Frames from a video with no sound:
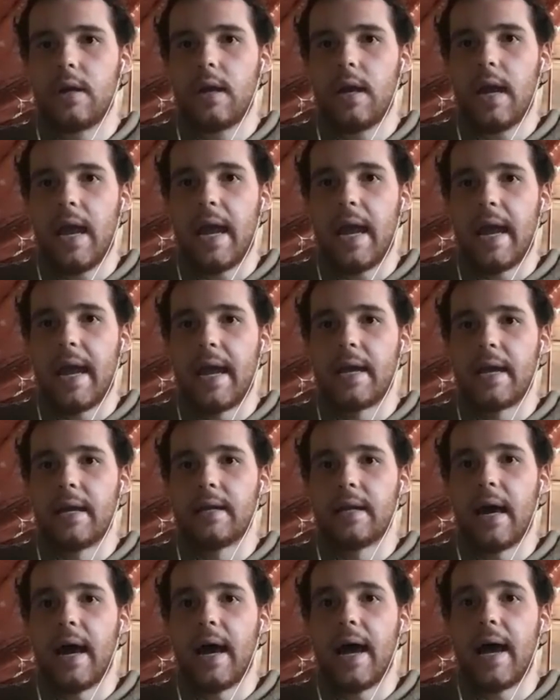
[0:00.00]

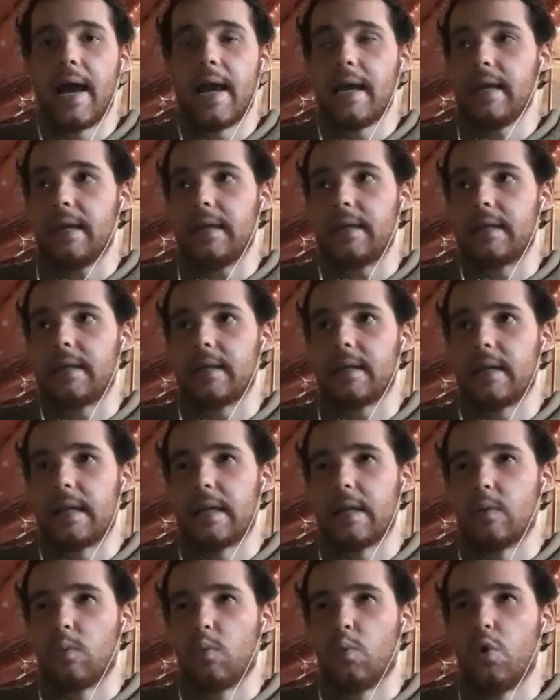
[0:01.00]
And I
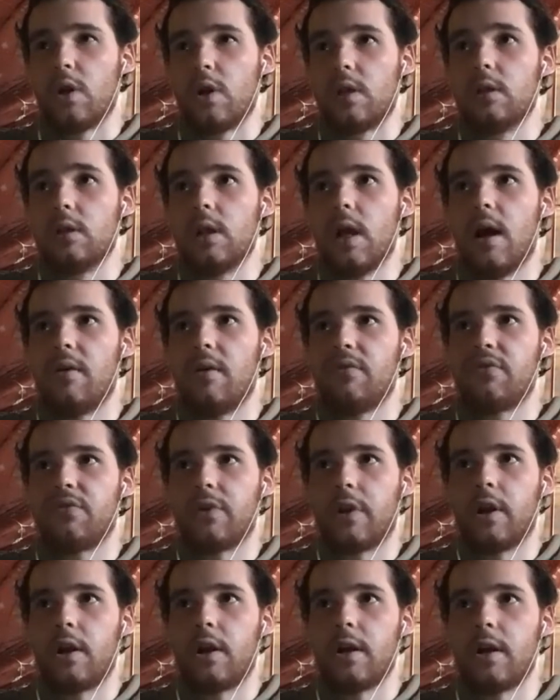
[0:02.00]
would love
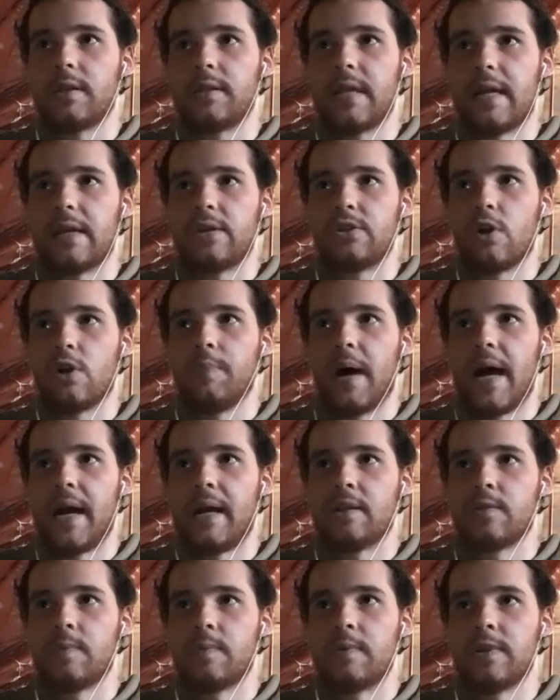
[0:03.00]
for her to take Joe
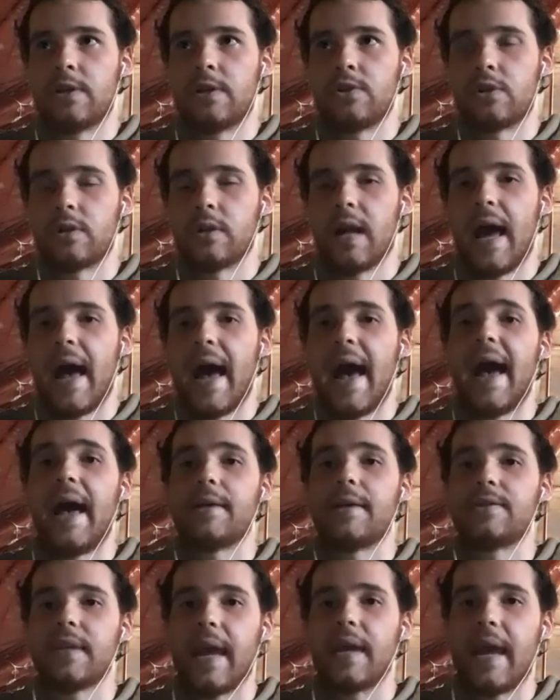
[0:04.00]
Biden's position
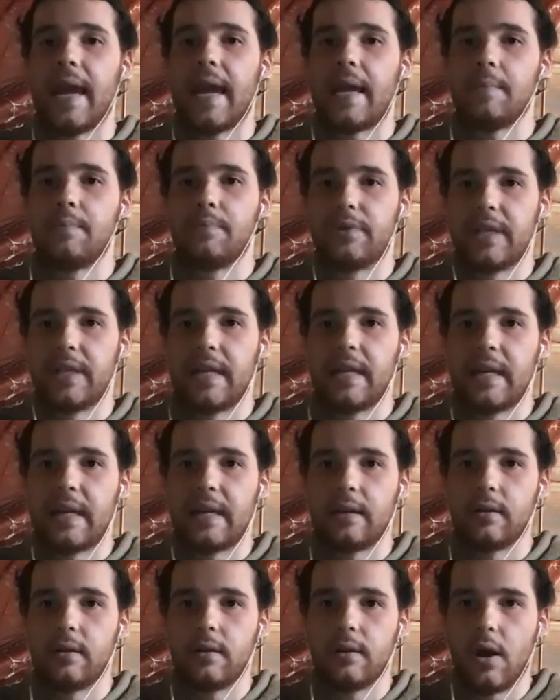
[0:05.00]
as a
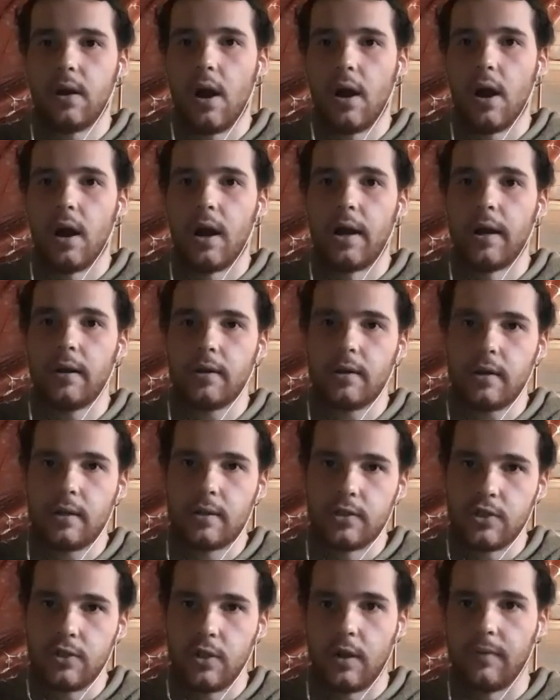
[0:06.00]
bleeding heart
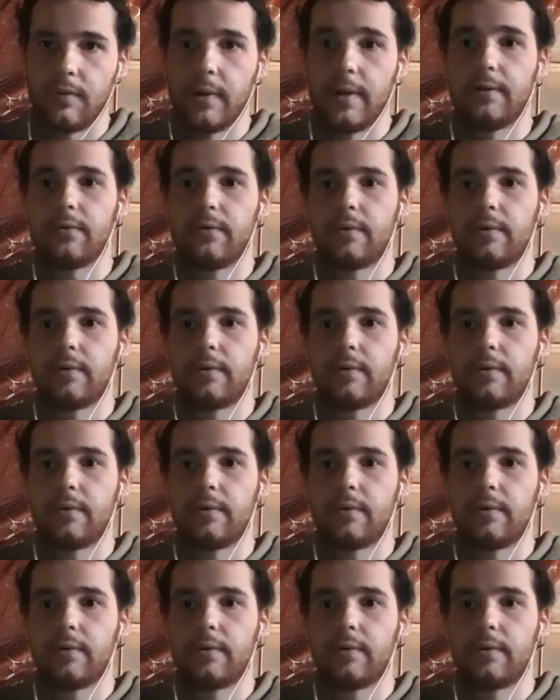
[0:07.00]
conservative.